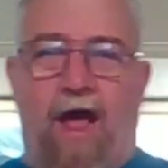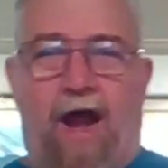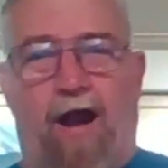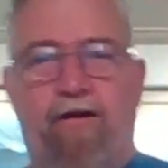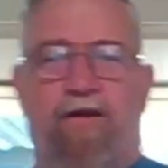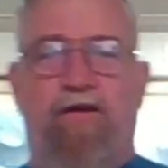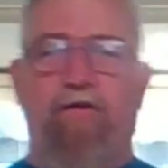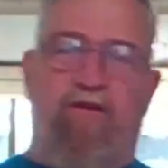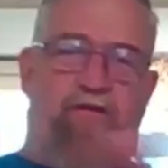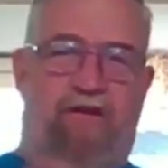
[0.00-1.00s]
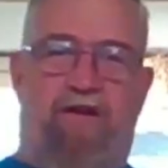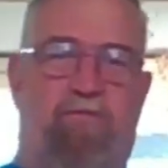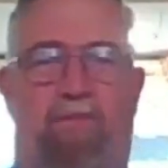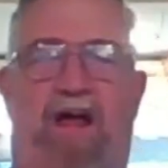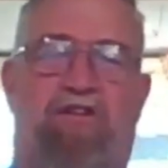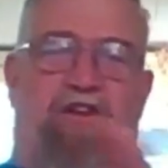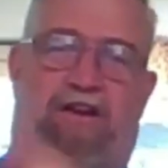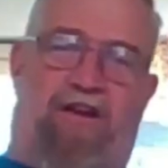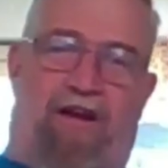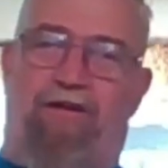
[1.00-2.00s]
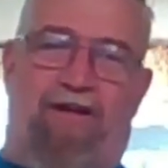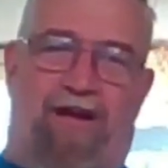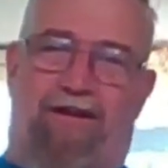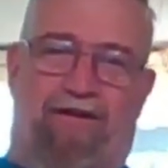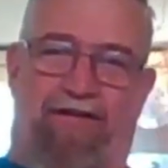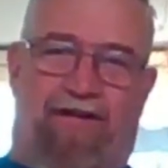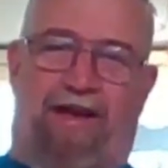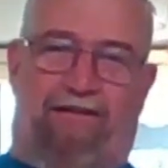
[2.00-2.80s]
Arek uses his magic and it